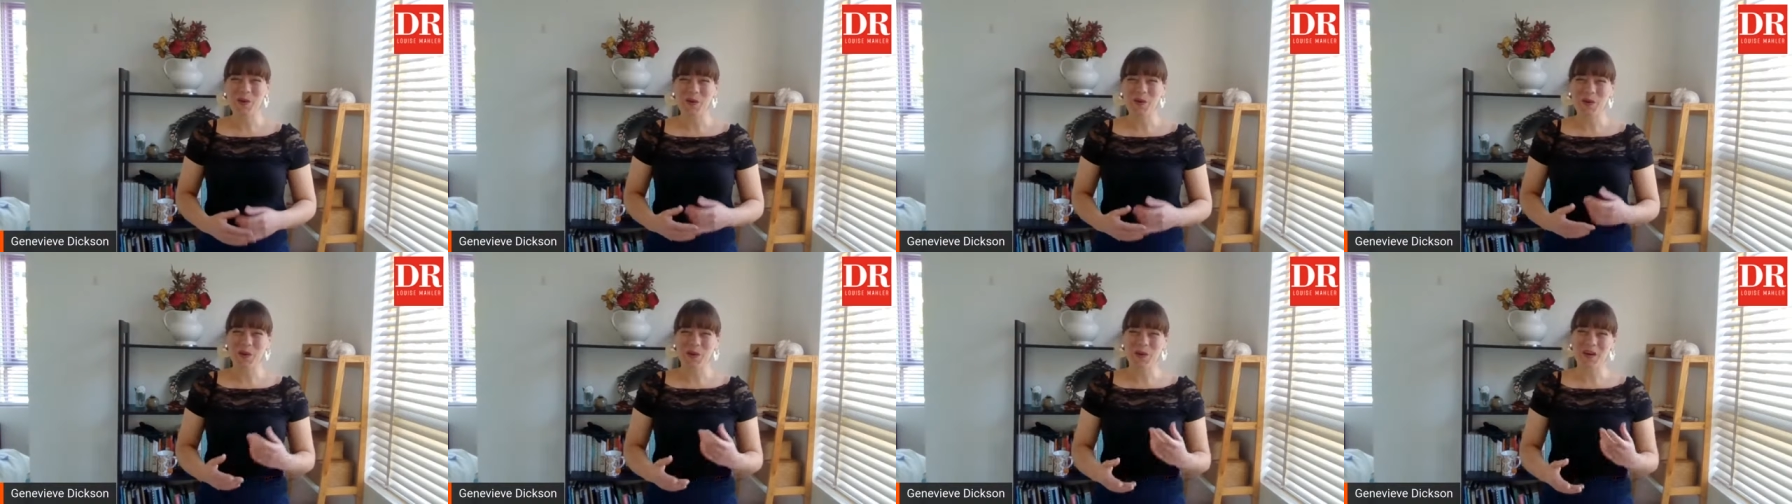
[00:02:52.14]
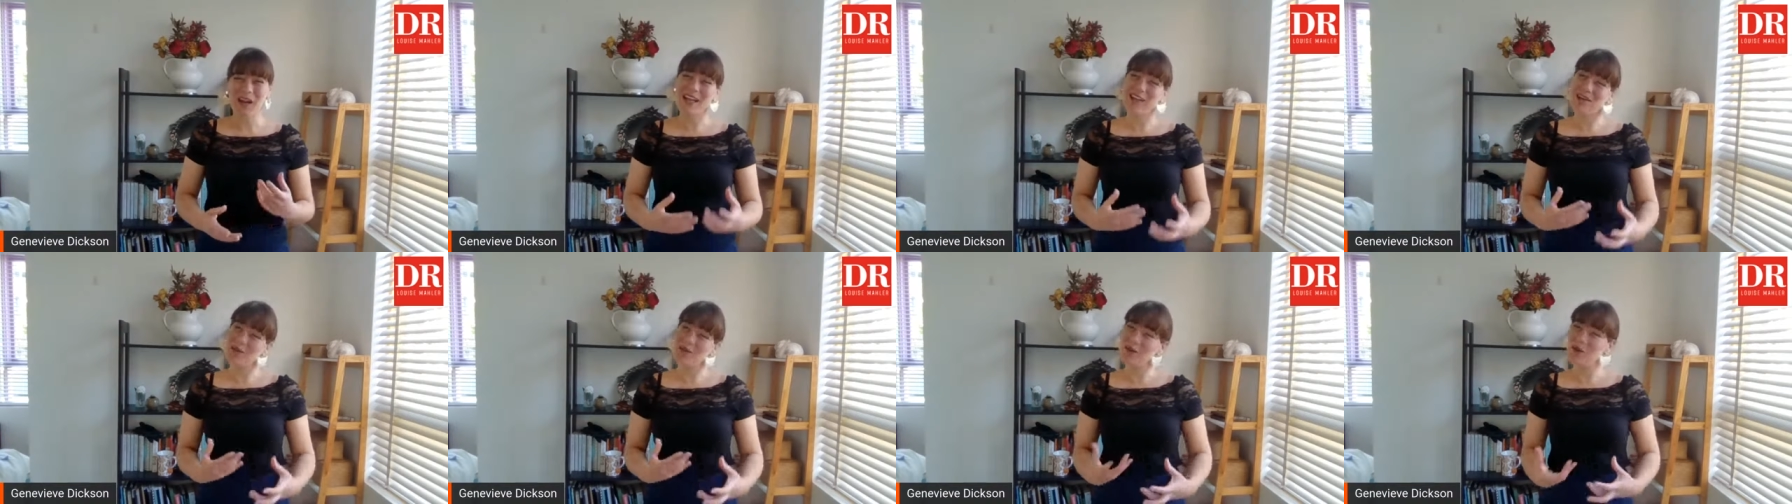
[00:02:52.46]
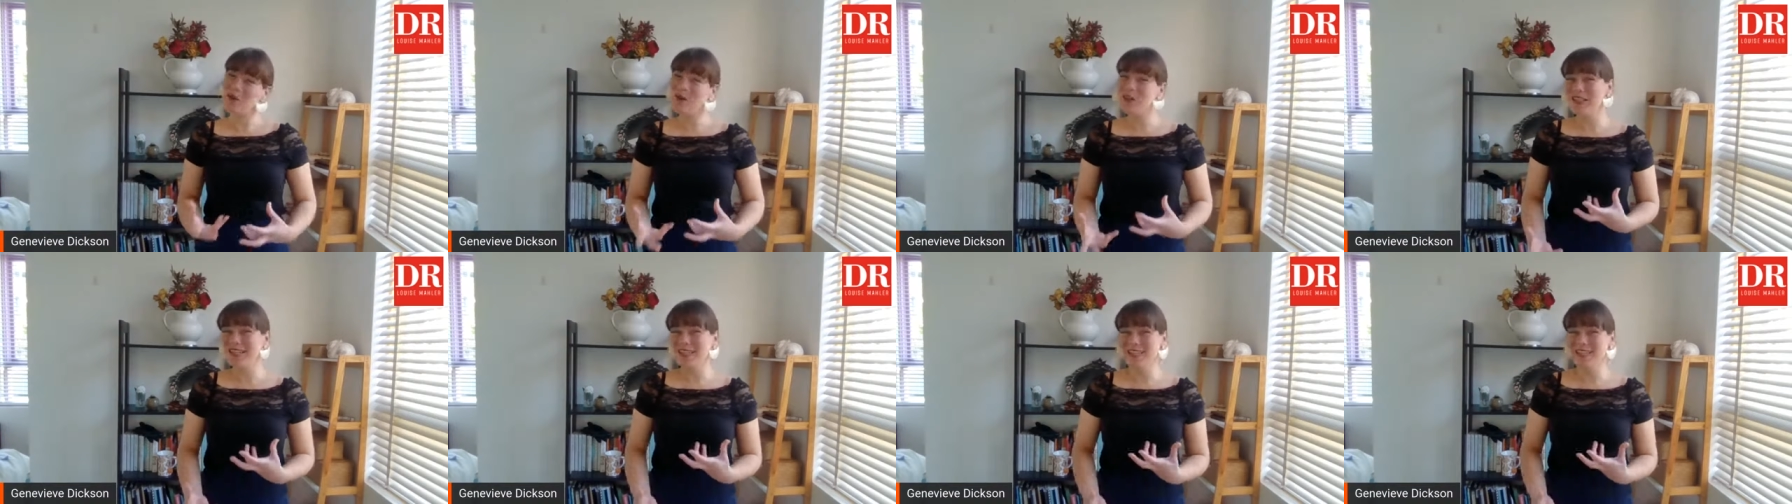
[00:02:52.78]
All right,
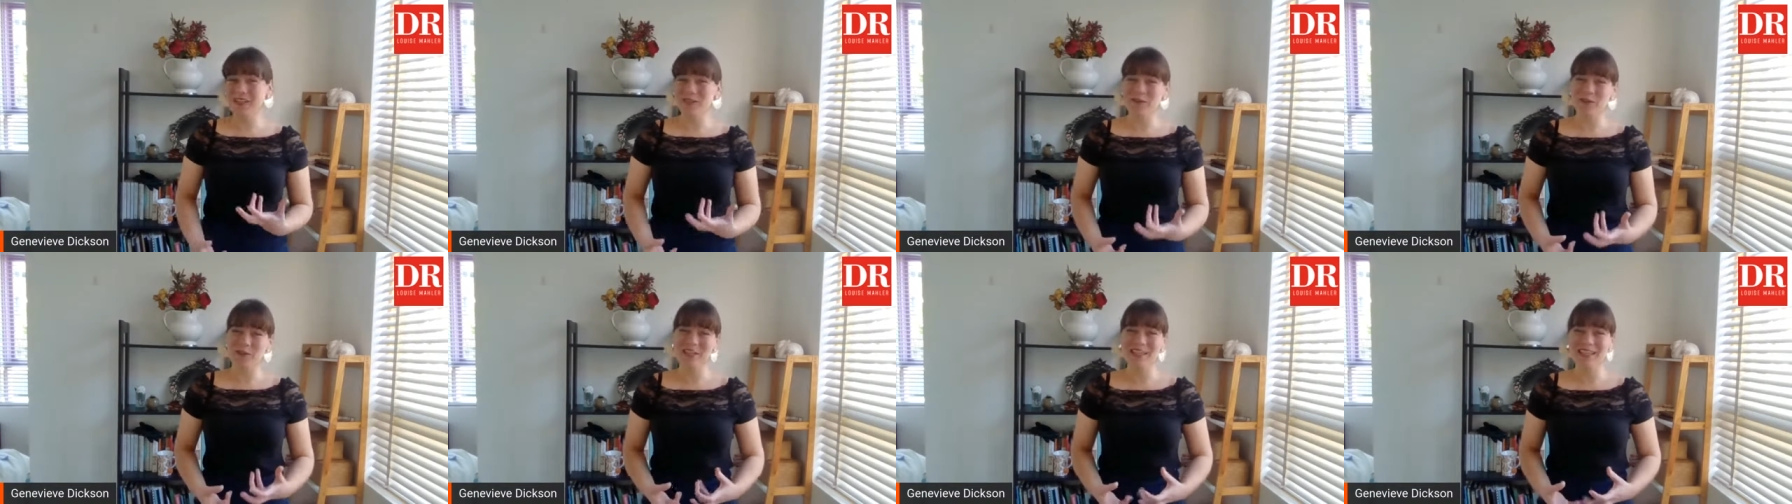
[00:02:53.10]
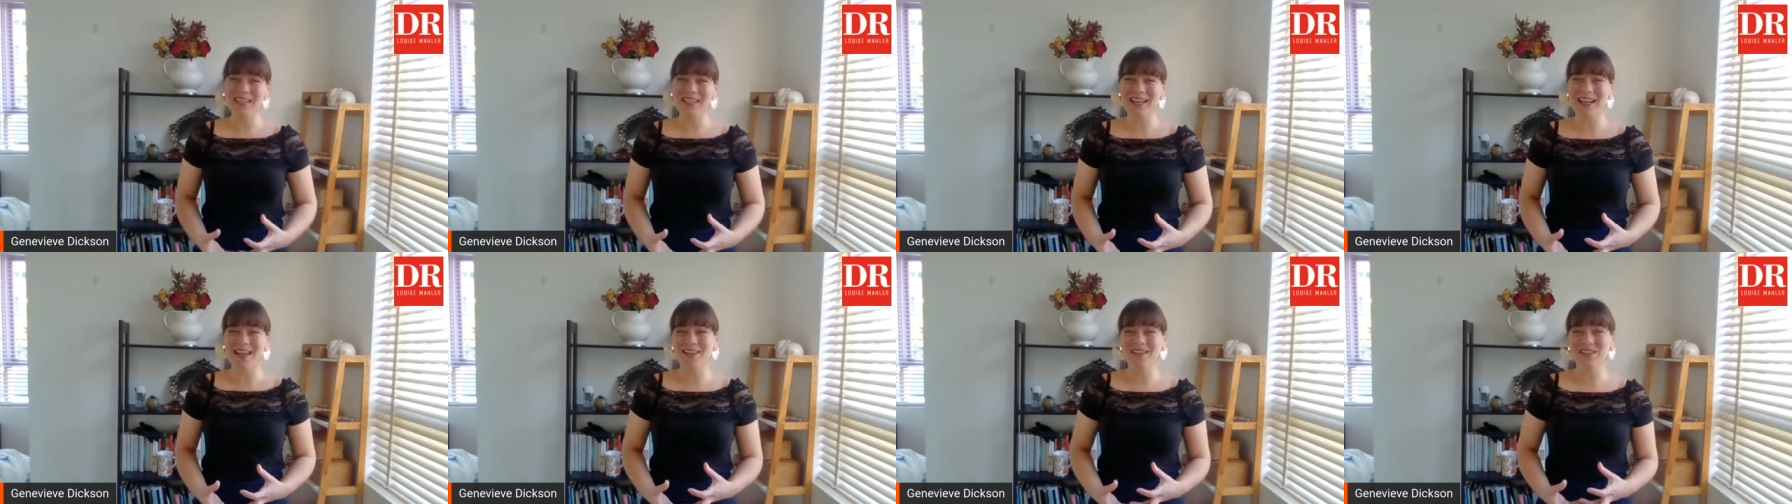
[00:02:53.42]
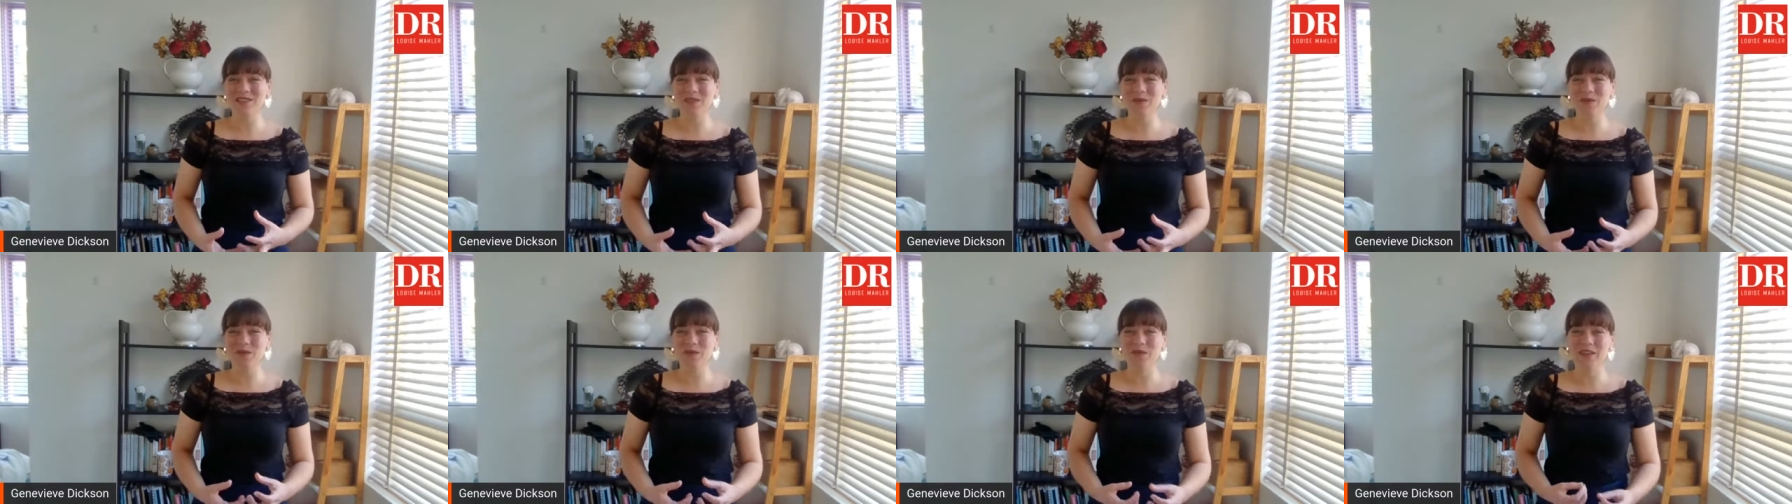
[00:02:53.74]
all these different
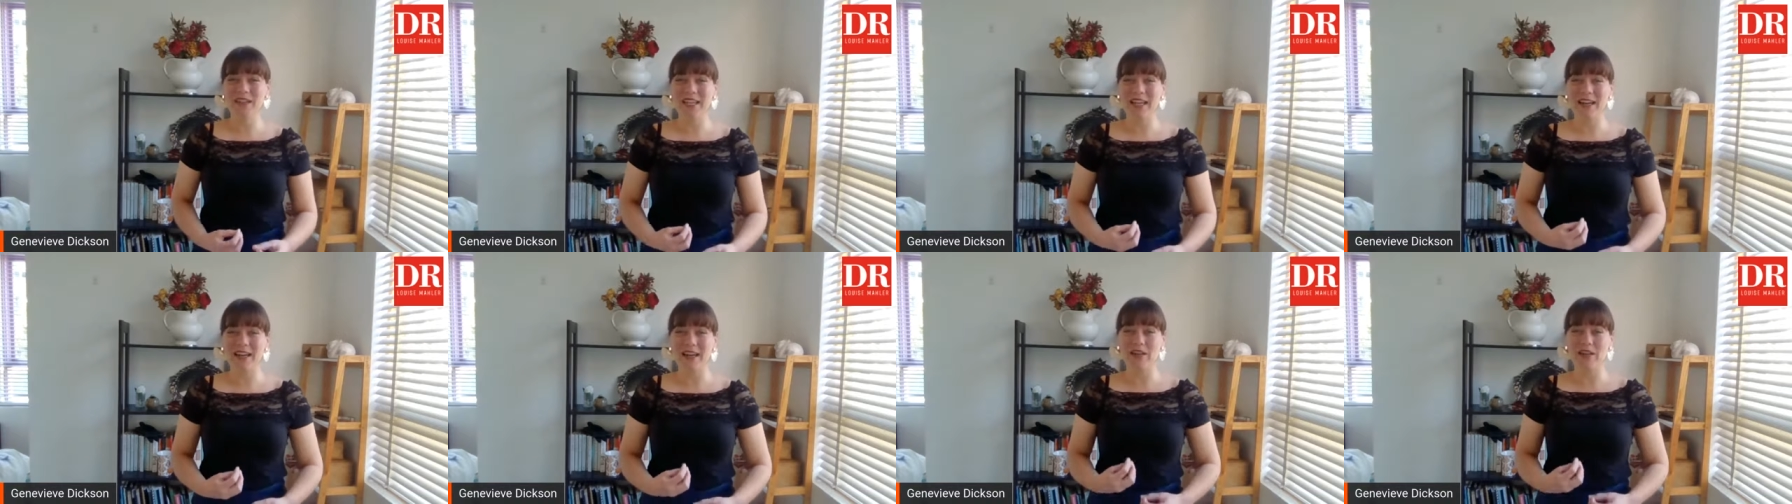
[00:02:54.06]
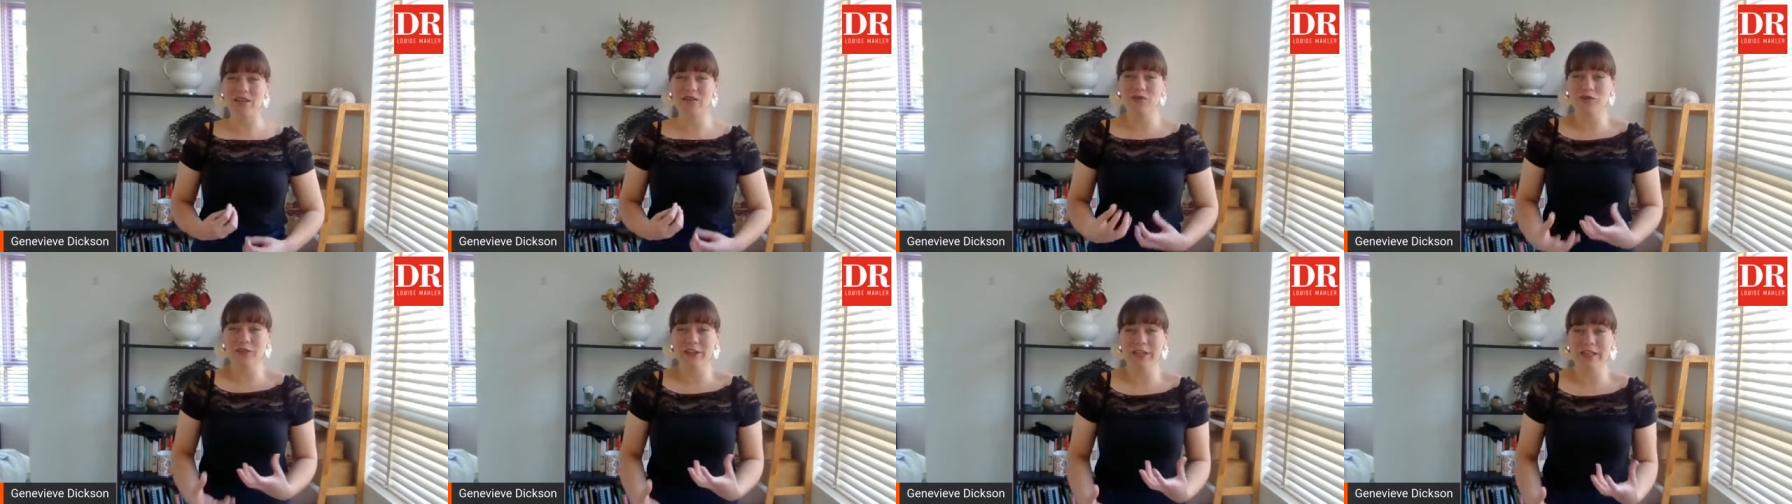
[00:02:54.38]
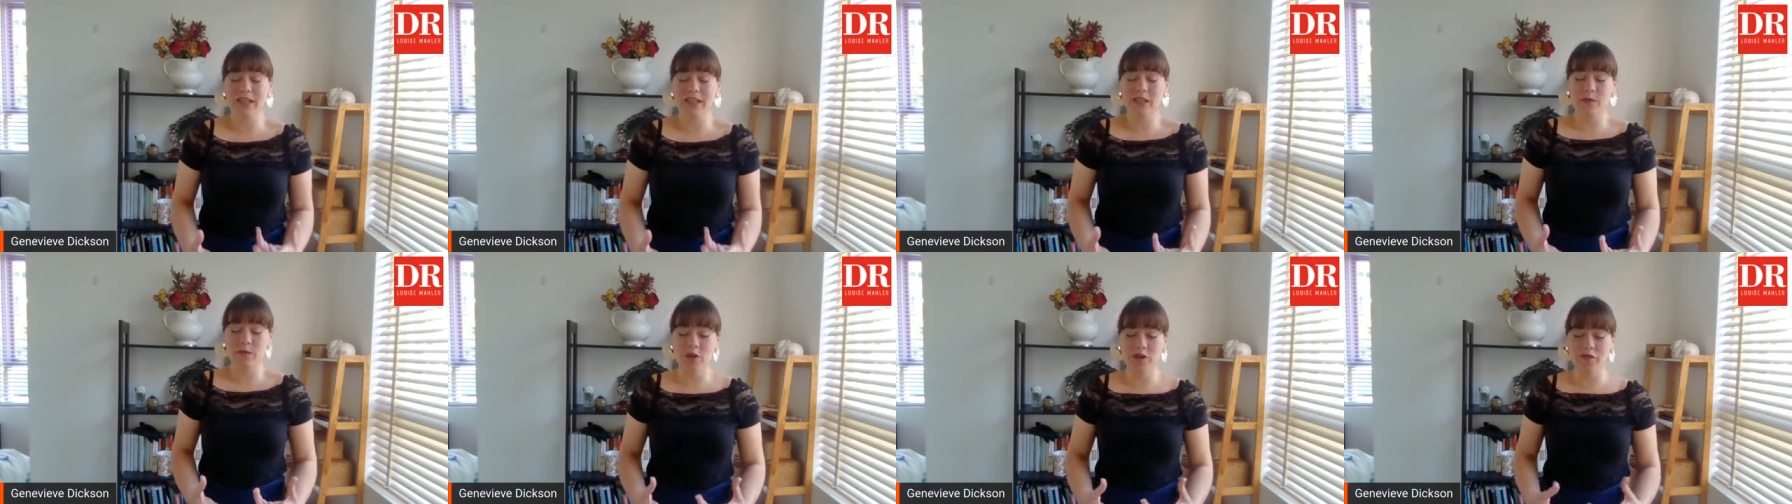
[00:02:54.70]
sounds get us
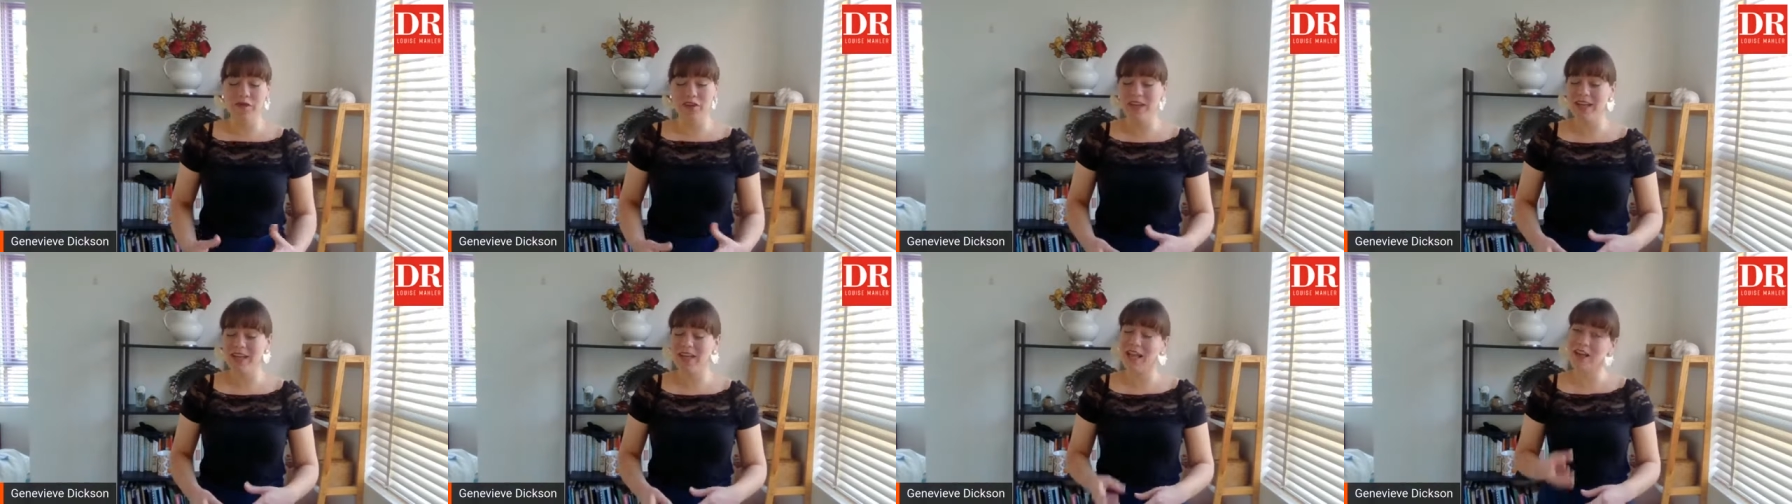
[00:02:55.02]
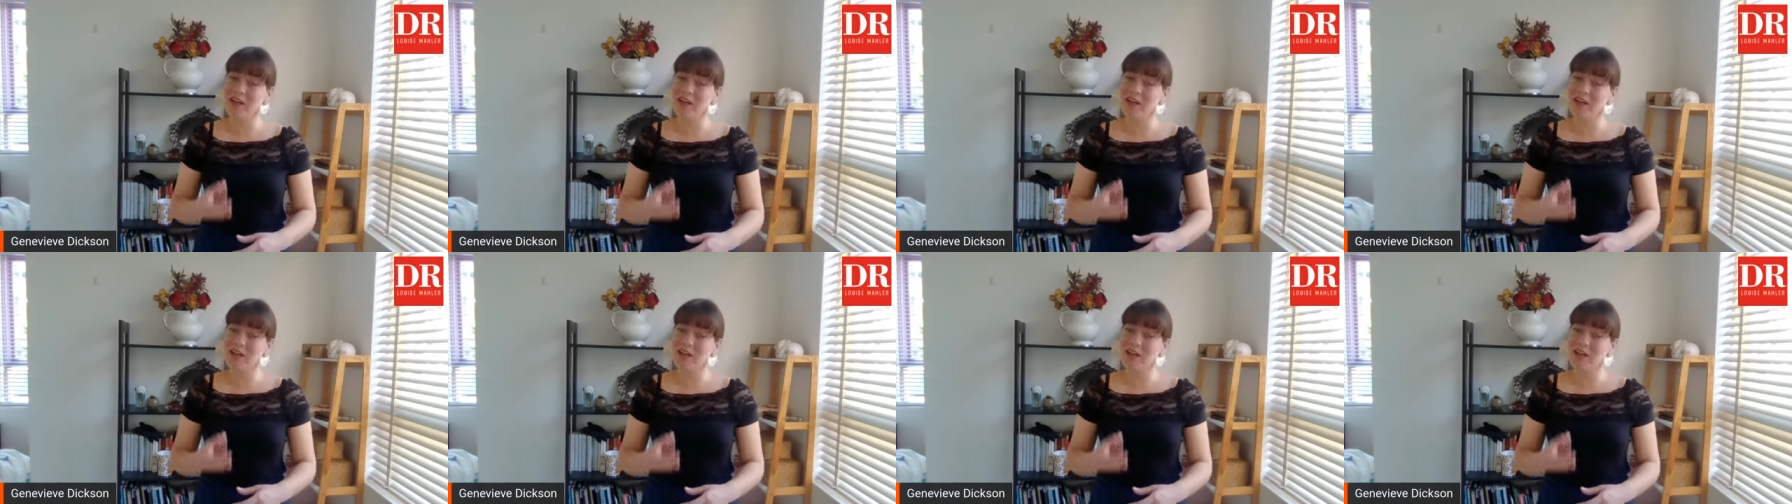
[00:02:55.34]
really moving,